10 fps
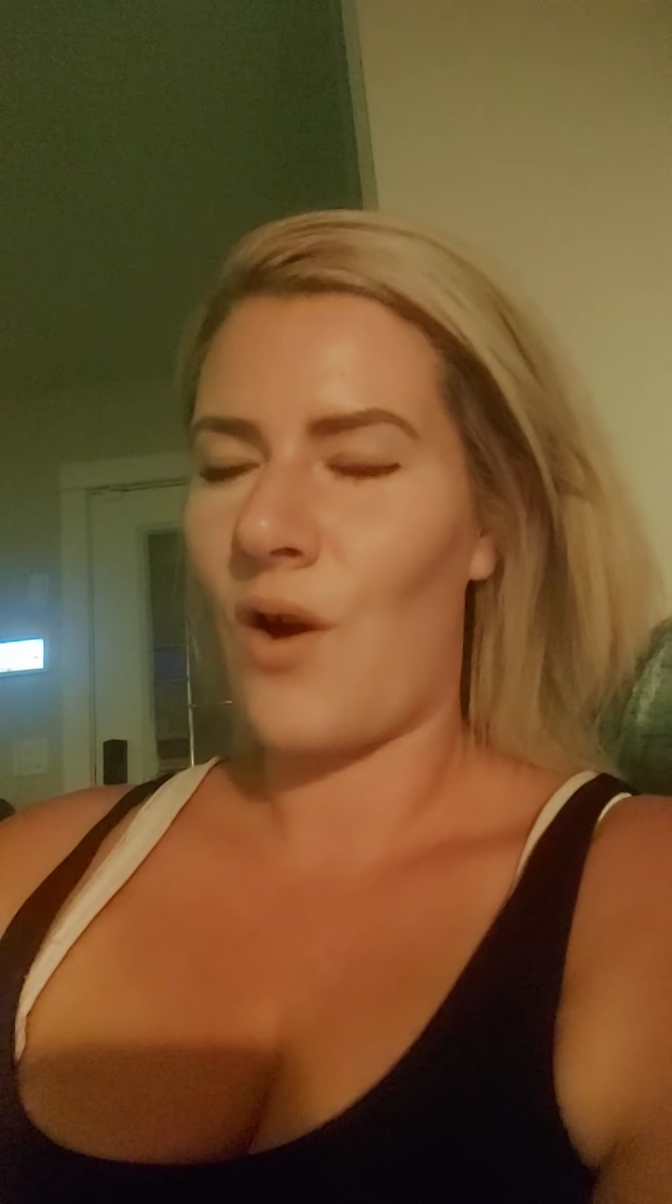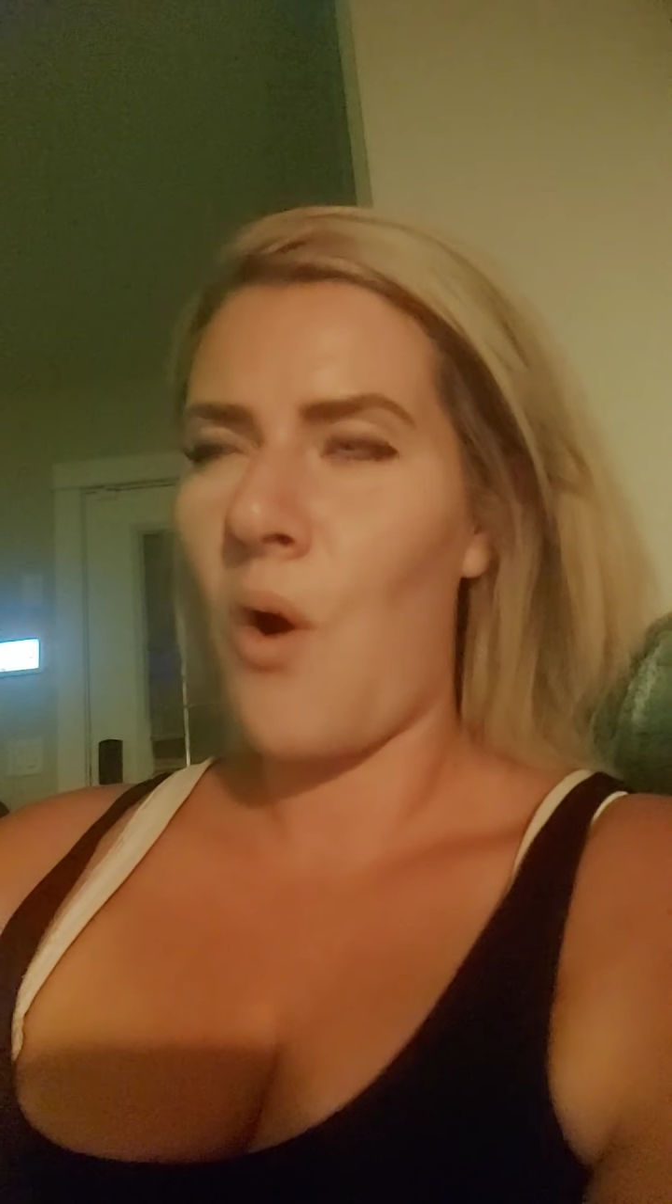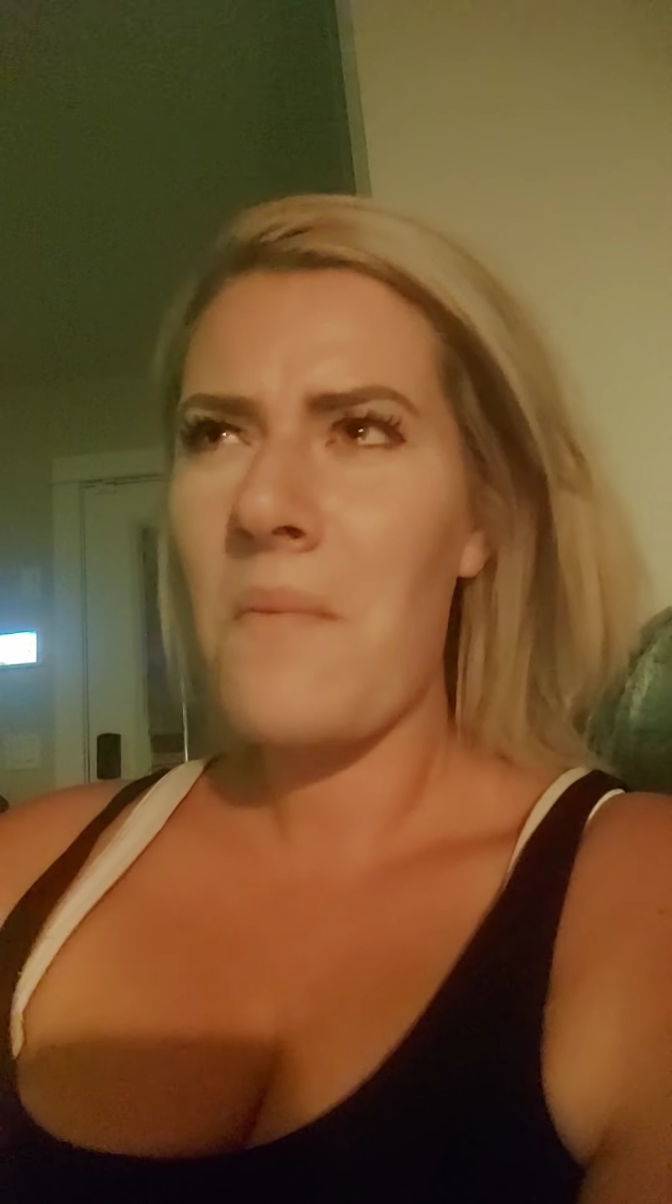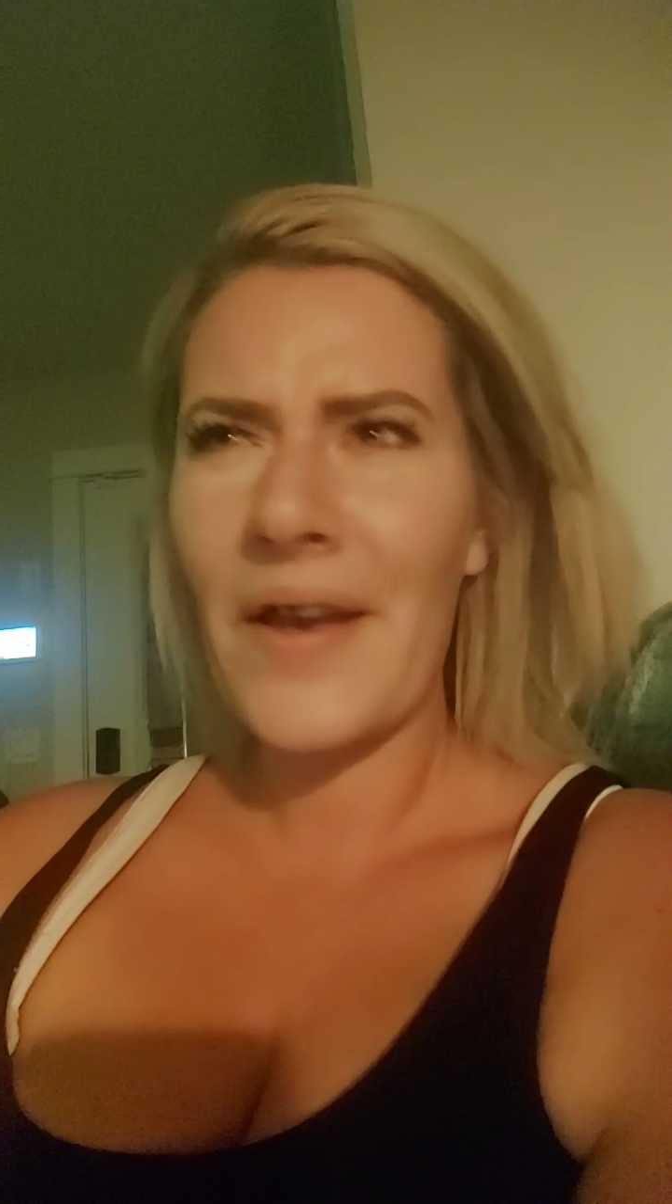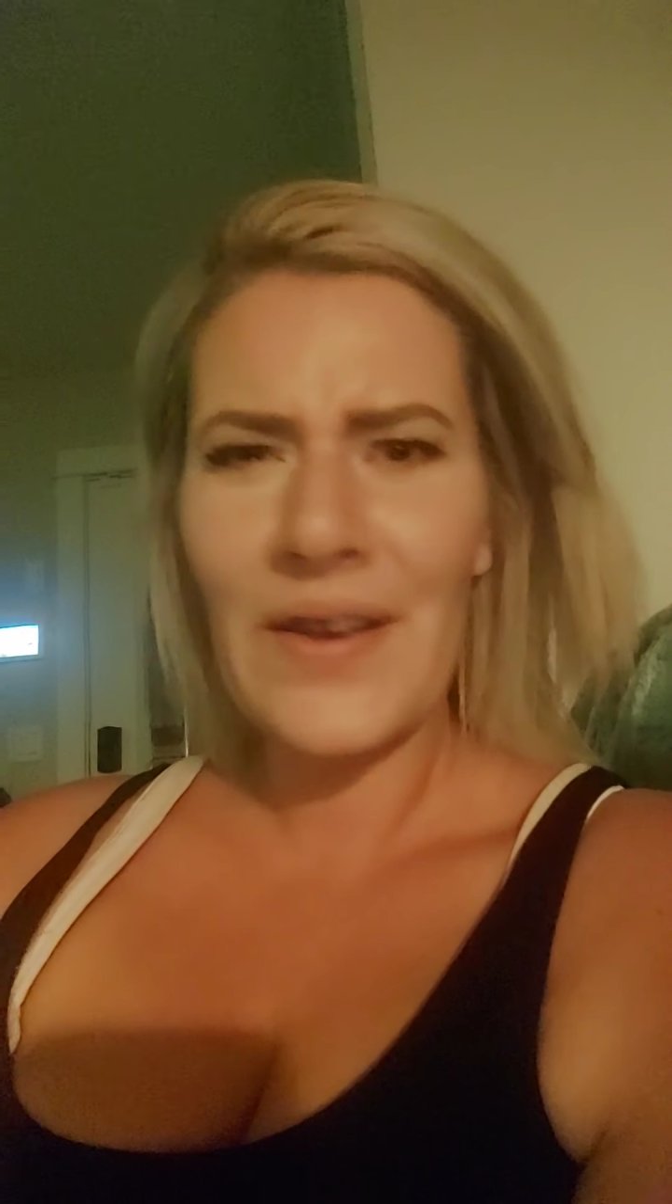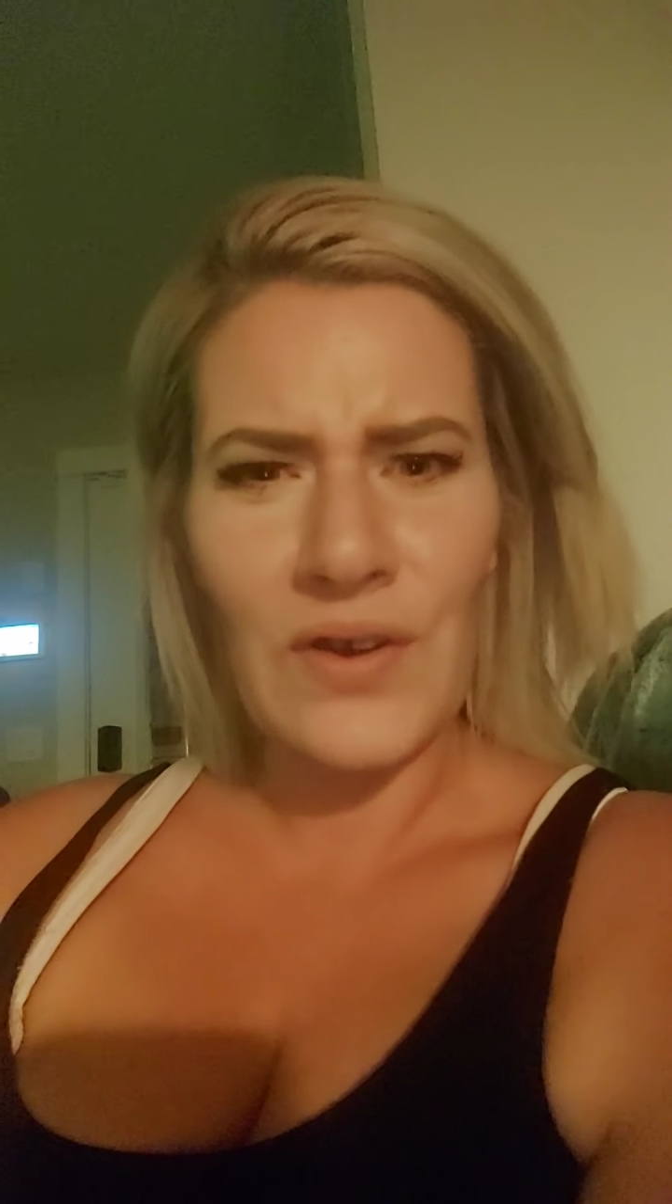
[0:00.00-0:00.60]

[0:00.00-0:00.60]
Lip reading: oh my